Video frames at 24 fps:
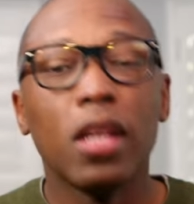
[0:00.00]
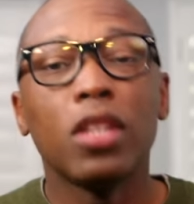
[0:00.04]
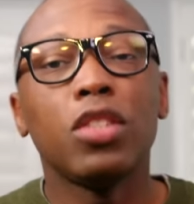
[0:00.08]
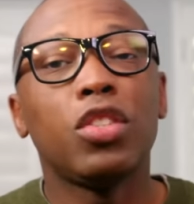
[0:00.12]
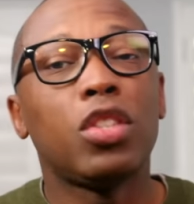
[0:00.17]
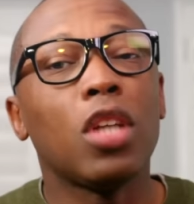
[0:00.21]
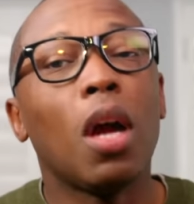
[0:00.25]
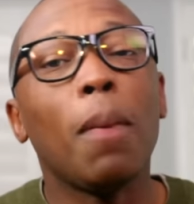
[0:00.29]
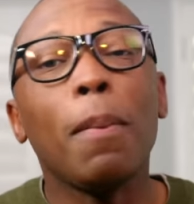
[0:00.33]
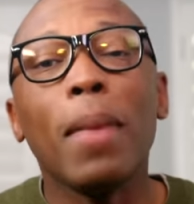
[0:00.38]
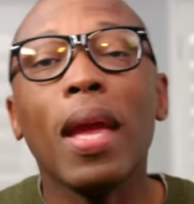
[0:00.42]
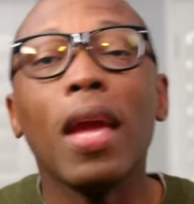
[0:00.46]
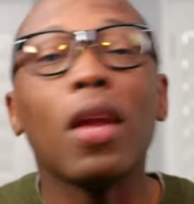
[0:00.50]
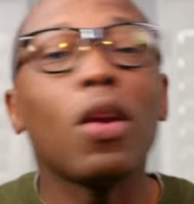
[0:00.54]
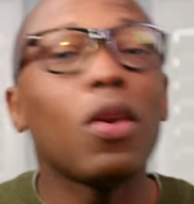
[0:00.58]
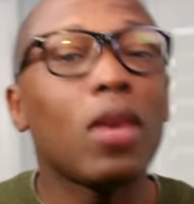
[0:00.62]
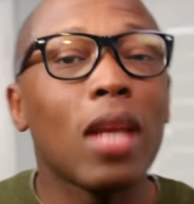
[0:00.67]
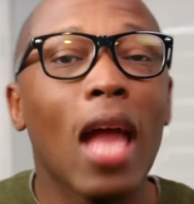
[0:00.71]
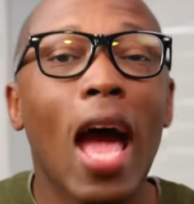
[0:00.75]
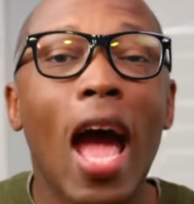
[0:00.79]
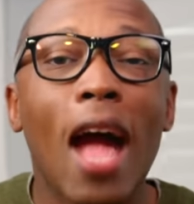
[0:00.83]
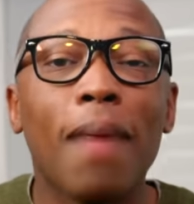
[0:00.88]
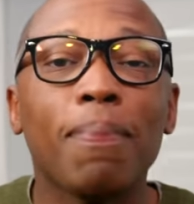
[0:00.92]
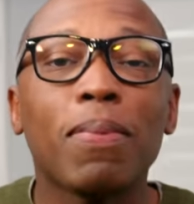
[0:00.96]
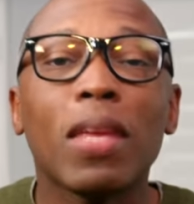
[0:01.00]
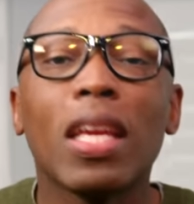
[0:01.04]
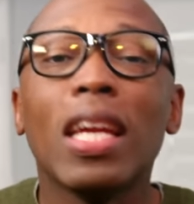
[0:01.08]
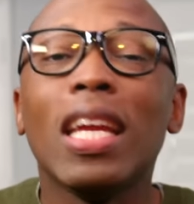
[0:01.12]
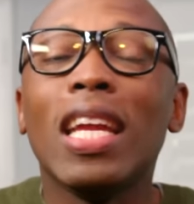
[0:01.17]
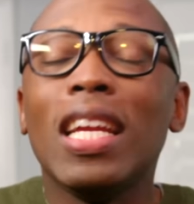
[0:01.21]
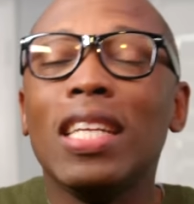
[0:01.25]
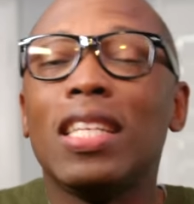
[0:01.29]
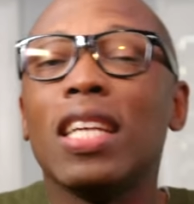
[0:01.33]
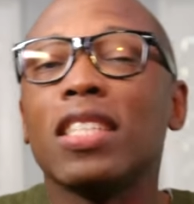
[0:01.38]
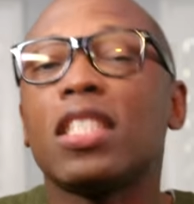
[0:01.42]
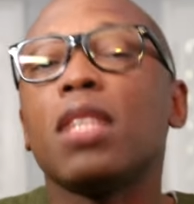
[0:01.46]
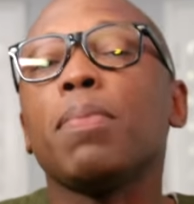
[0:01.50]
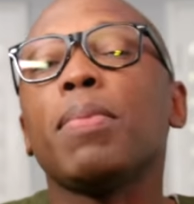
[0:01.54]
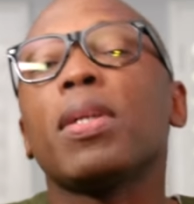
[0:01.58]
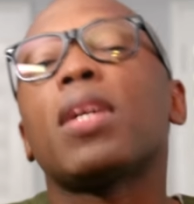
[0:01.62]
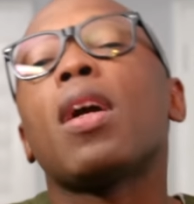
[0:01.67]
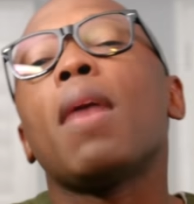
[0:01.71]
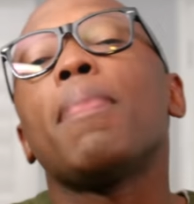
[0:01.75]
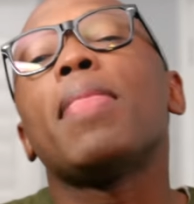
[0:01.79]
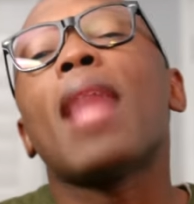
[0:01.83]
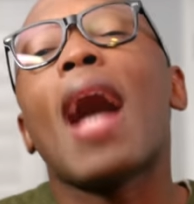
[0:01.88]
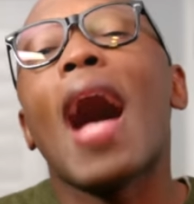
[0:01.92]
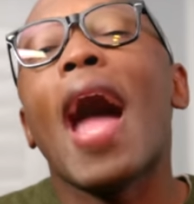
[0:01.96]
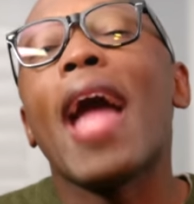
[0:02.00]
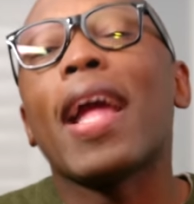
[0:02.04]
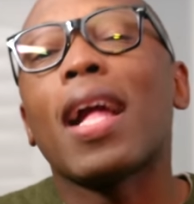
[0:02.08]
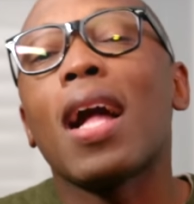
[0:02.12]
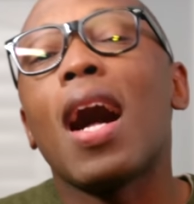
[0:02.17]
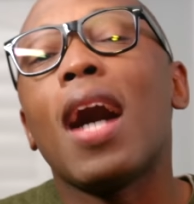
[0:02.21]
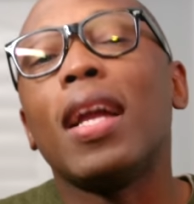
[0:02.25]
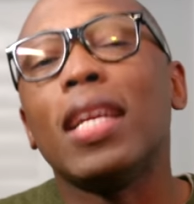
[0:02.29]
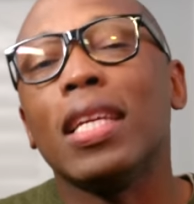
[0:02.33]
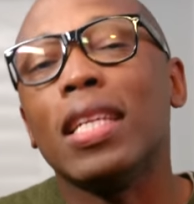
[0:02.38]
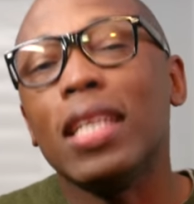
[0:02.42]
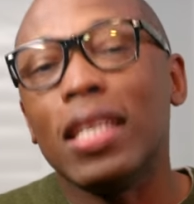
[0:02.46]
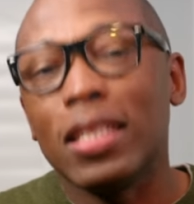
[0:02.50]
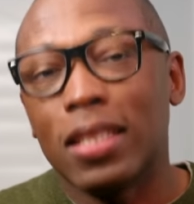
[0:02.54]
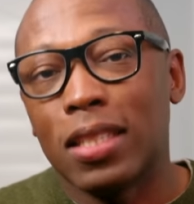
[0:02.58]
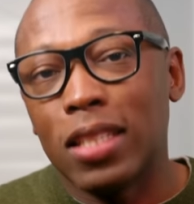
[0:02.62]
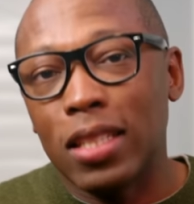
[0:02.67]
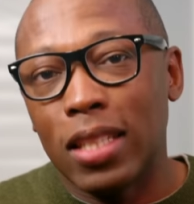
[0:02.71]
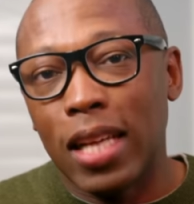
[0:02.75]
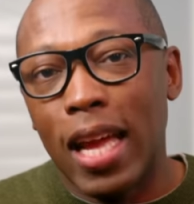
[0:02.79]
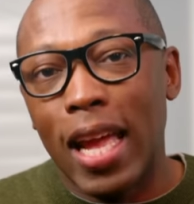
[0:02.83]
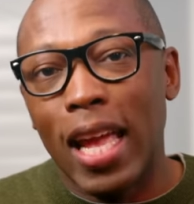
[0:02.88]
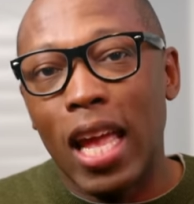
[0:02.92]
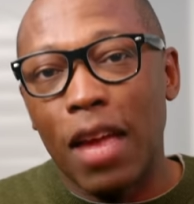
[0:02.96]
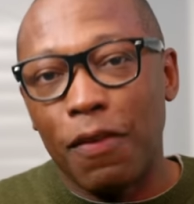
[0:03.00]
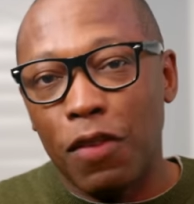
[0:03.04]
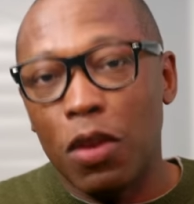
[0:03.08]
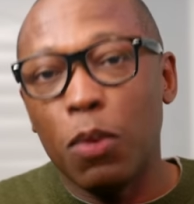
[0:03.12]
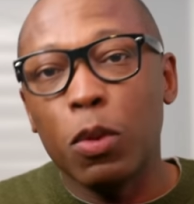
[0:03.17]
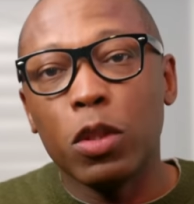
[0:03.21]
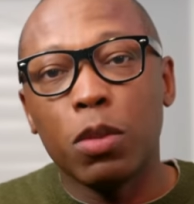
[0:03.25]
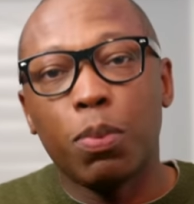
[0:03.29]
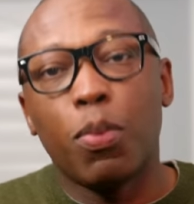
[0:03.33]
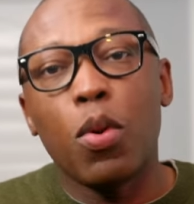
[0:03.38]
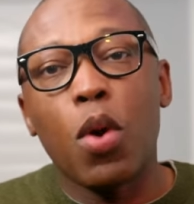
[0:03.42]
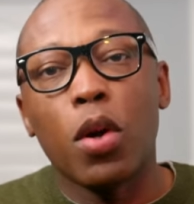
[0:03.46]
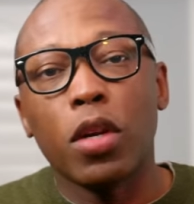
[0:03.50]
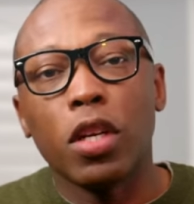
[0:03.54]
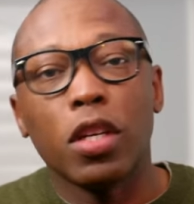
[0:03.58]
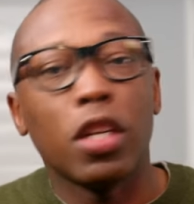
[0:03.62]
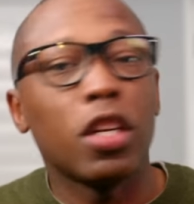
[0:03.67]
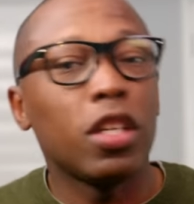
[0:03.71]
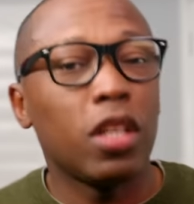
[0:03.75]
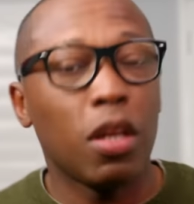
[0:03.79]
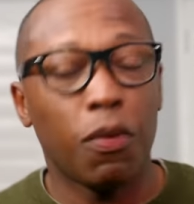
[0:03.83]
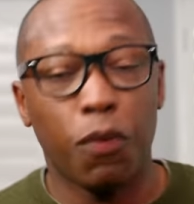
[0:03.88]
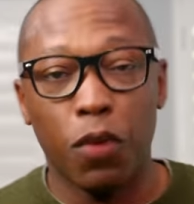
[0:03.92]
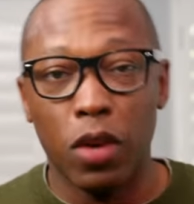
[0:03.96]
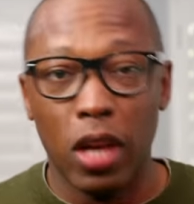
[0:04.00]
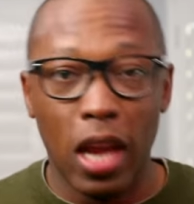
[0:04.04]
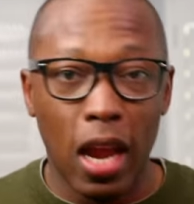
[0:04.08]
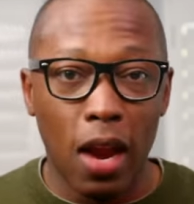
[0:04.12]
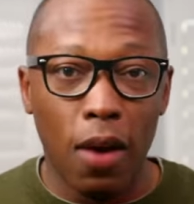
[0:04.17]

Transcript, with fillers: Jumpman or not, he doesn't become the icon he is today if he was born in a different